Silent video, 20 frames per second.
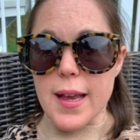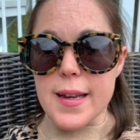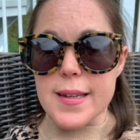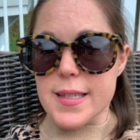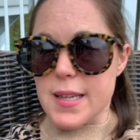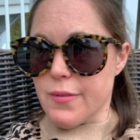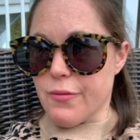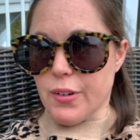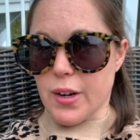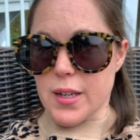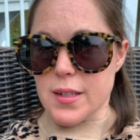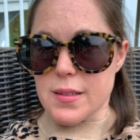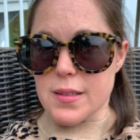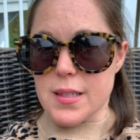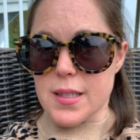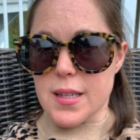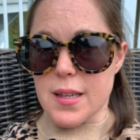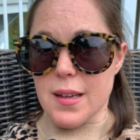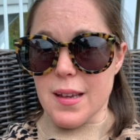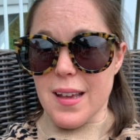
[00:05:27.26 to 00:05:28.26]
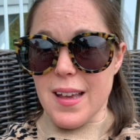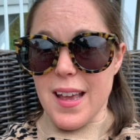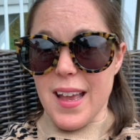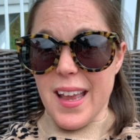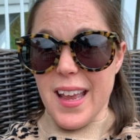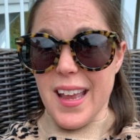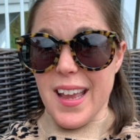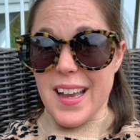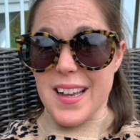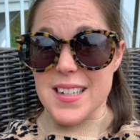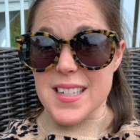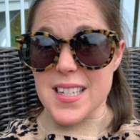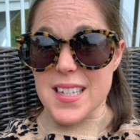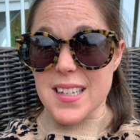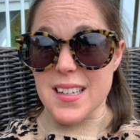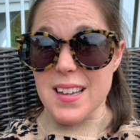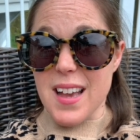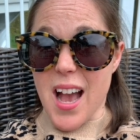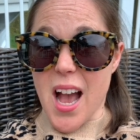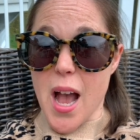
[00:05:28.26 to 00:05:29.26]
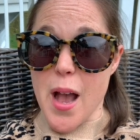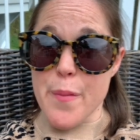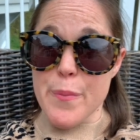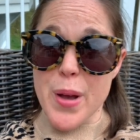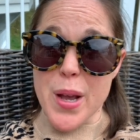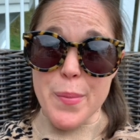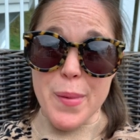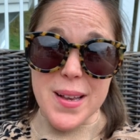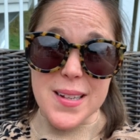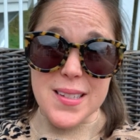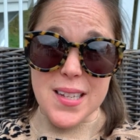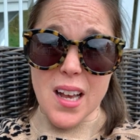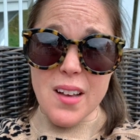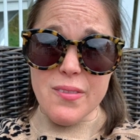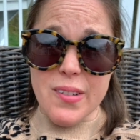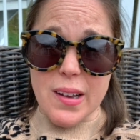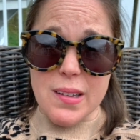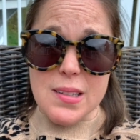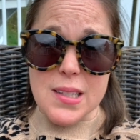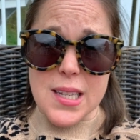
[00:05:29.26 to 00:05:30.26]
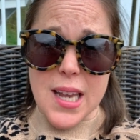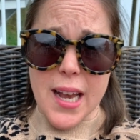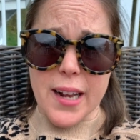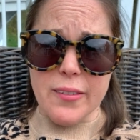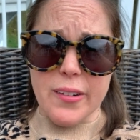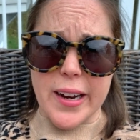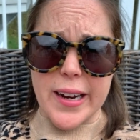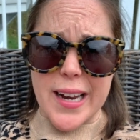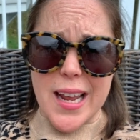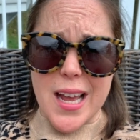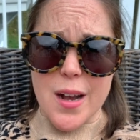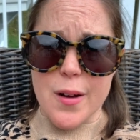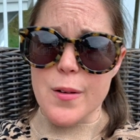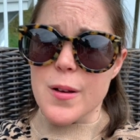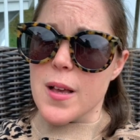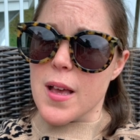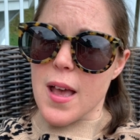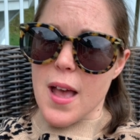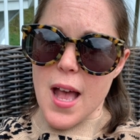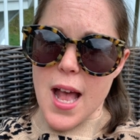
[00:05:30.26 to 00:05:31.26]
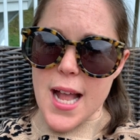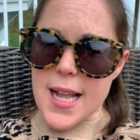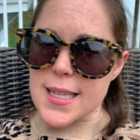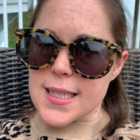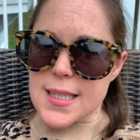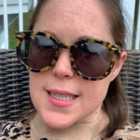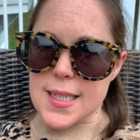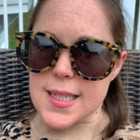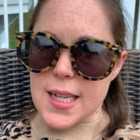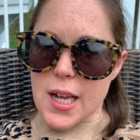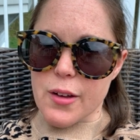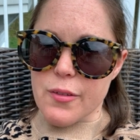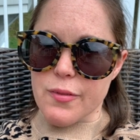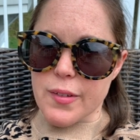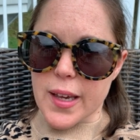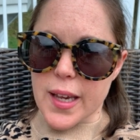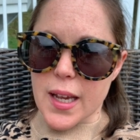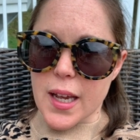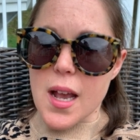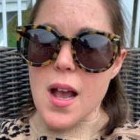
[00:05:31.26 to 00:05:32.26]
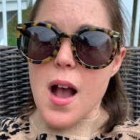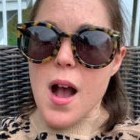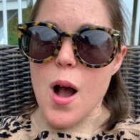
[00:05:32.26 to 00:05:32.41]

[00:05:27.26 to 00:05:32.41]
difference. And I'm by myself outside right now, hence the selfie.